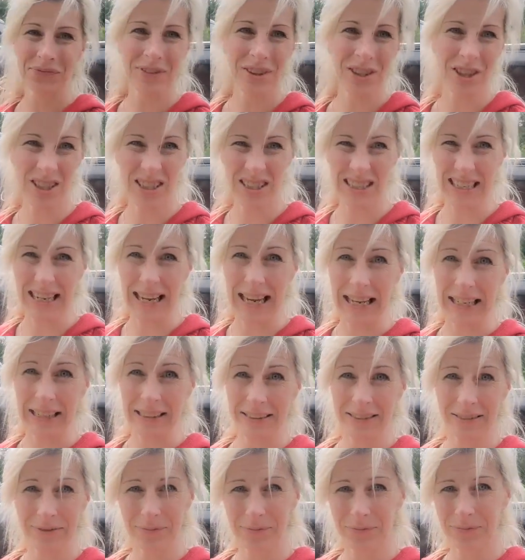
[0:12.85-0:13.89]
she's a guy.
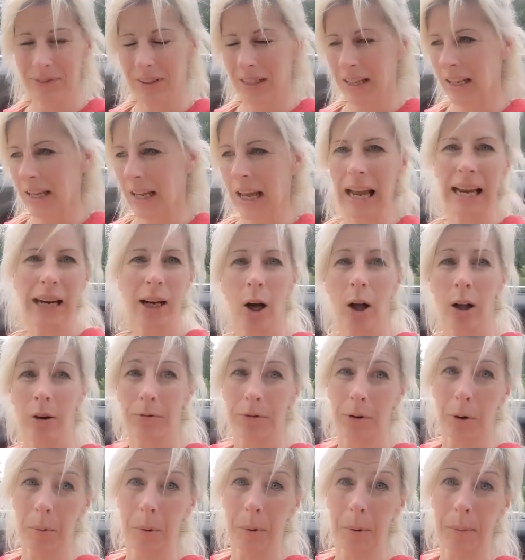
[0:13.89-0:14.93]
I call it
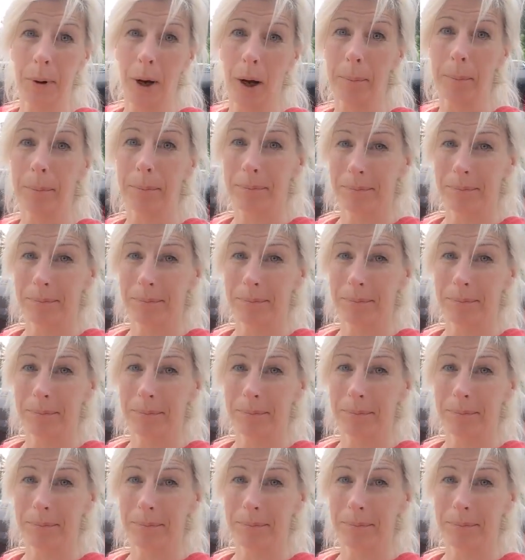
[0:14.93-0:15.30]
Farmer Bob.